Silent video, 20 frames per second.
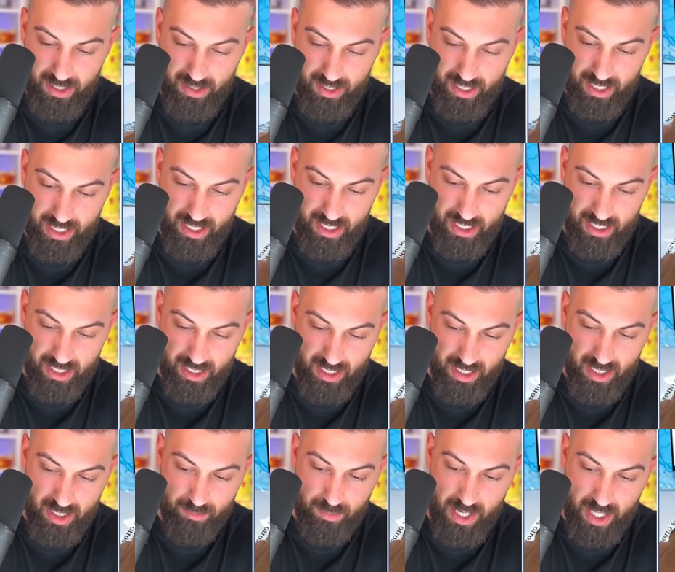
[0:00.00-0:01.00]
Okay.
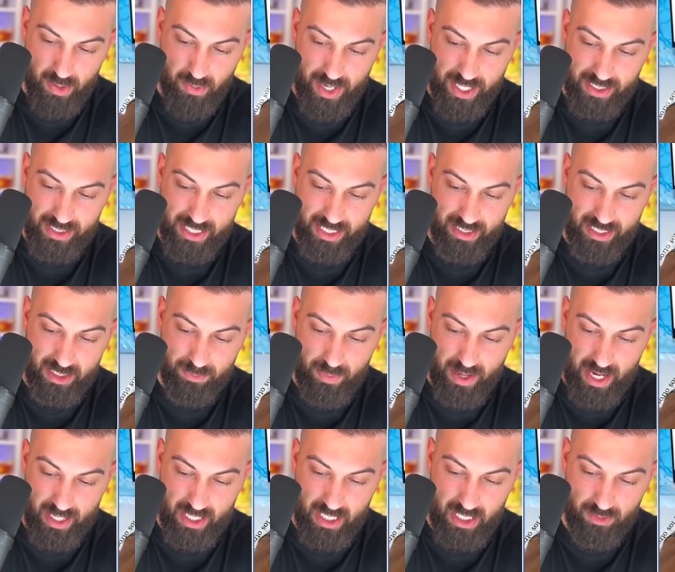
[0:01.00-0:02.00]
By the way, send these
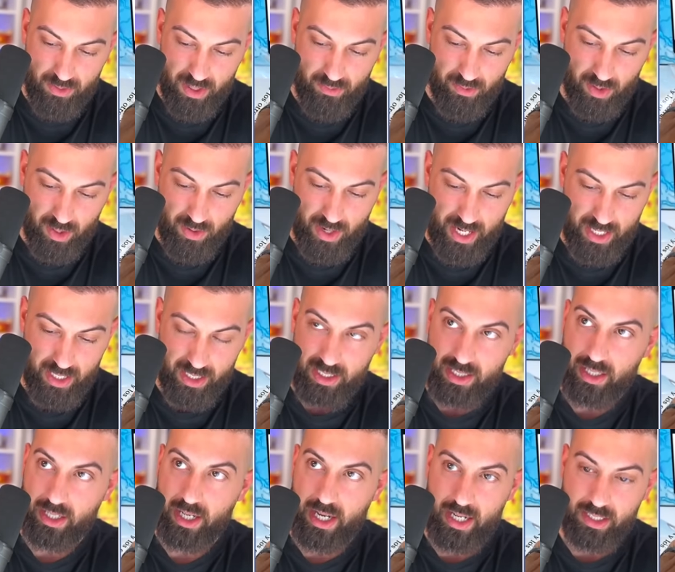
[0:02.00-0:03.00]
back in if you ever crack
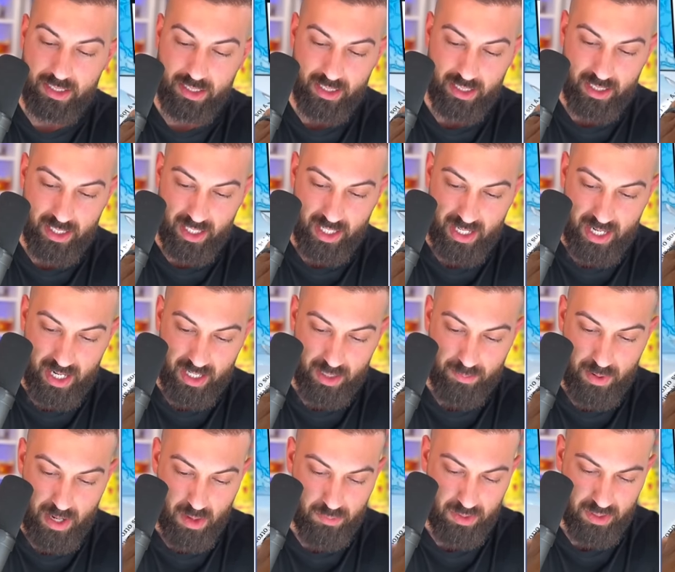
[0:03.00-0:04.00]
anything out, so they take it out of
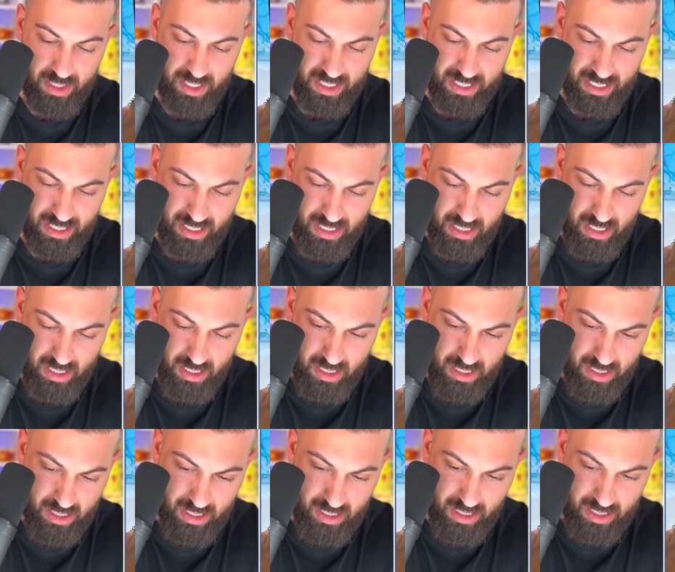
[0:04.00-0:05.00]
the population.
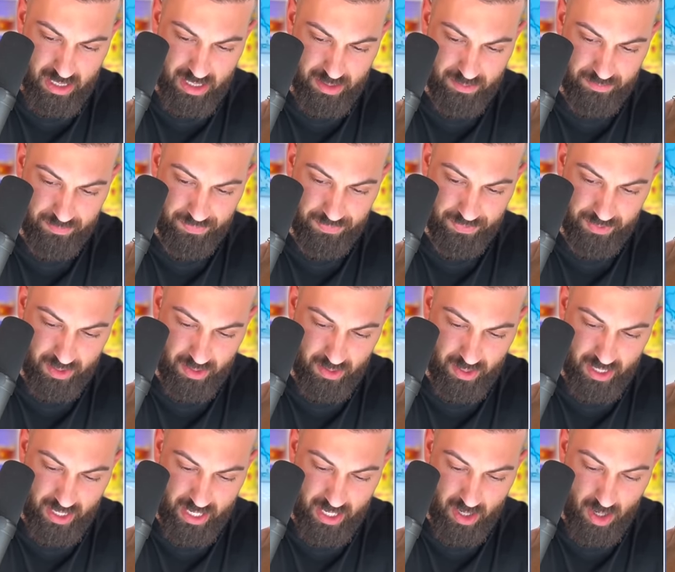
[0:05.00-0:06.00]

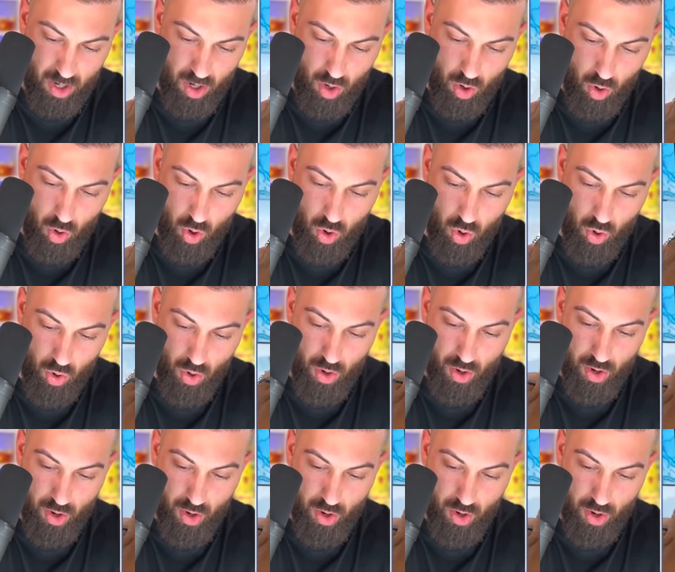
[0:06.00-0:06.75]
Okay. Oh,